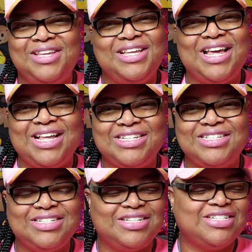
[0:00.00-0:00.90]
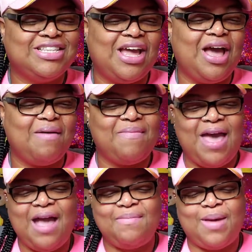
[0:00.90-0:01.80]
Yes, because they are
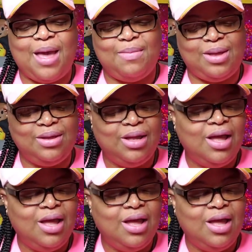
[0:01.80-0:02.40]
back, baby.